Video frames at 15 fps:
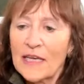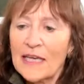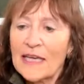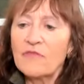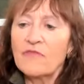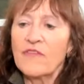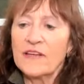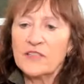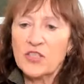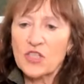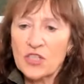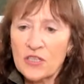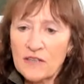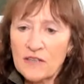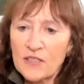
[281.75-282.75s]

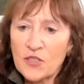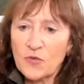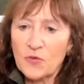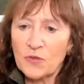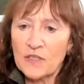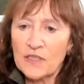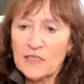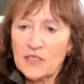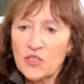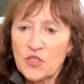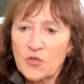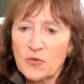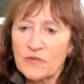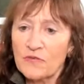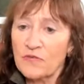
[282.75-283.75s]
eventually this will lead
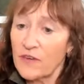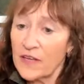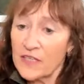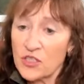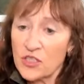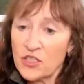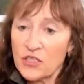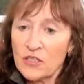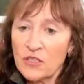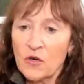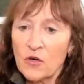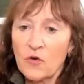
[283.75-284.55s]
to inflation,